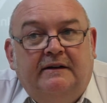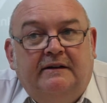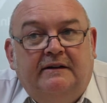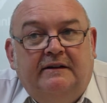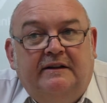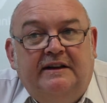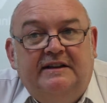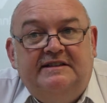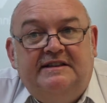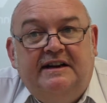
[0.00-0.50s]

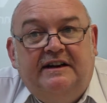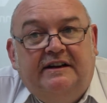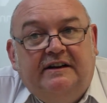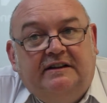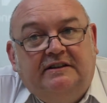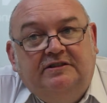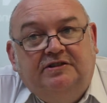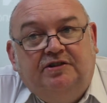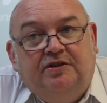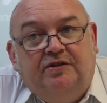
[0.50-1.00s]
These data
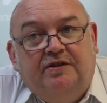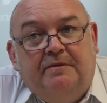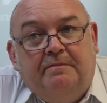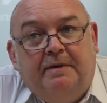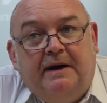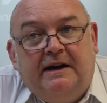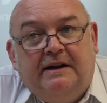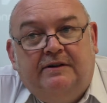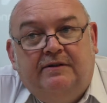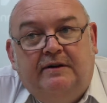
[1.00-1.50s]
can show the
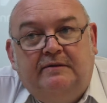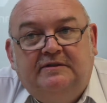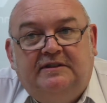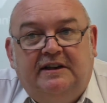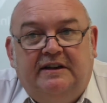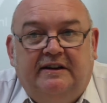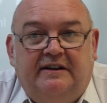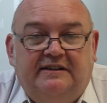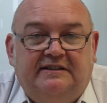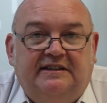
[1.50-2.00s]
background to
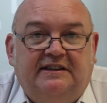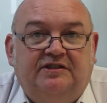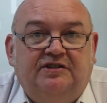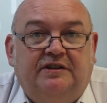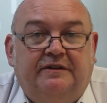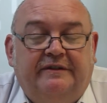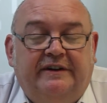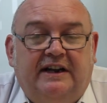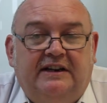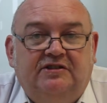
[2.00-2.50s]
the decision
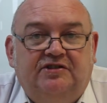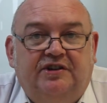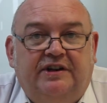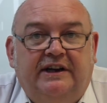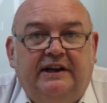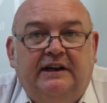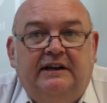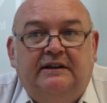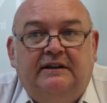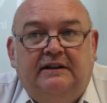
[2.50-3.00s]
of an
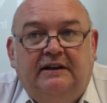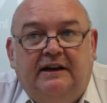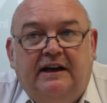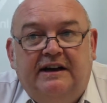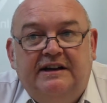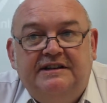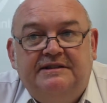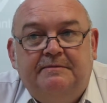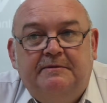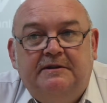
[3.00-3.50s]
engineer, a
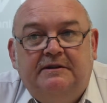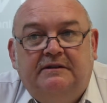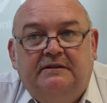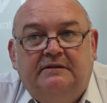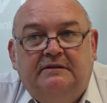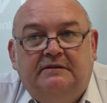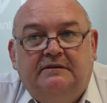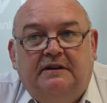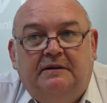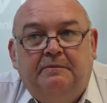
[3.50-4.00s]
linesman,
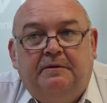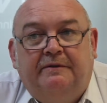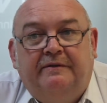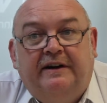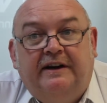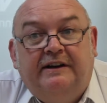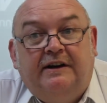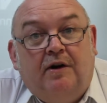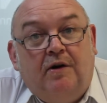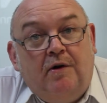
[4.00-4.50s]
and
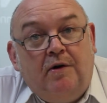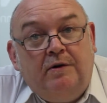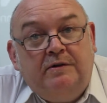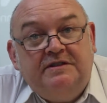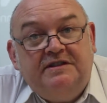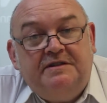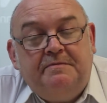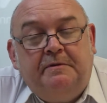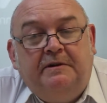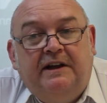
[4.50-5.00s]
provide
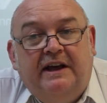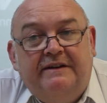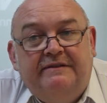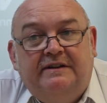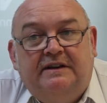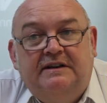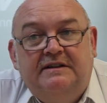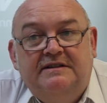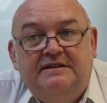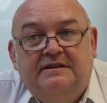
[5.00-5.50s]
auditable
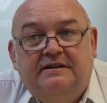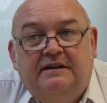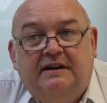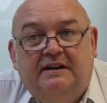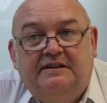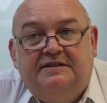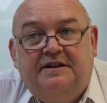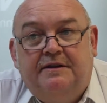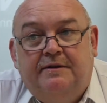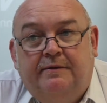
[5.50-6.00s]
evidence
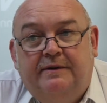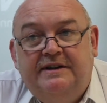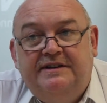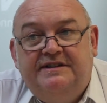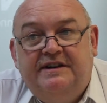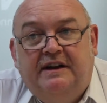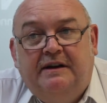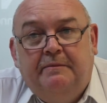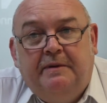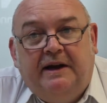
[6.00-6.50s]
as to the
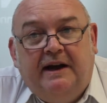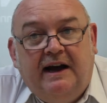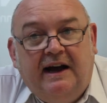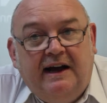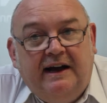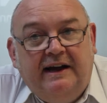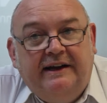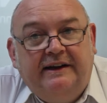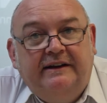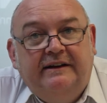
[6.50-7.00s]
reasoning
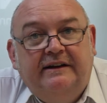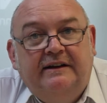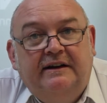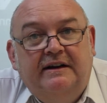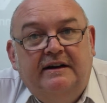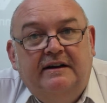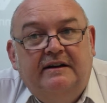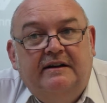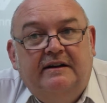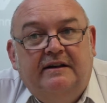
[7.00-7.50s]
behind
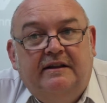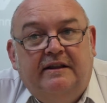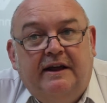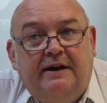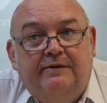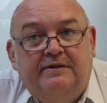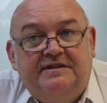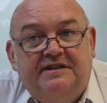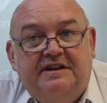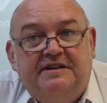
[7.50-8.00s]

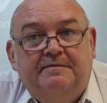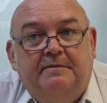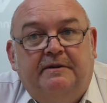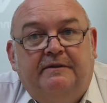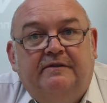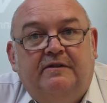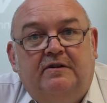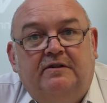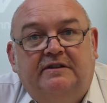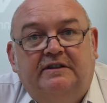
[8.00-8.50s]
their assessment
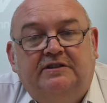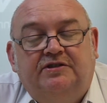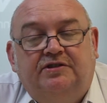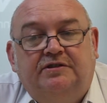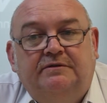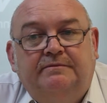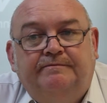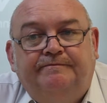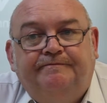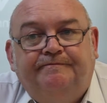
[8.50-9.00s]
of
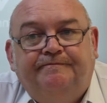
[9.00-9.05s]
condition.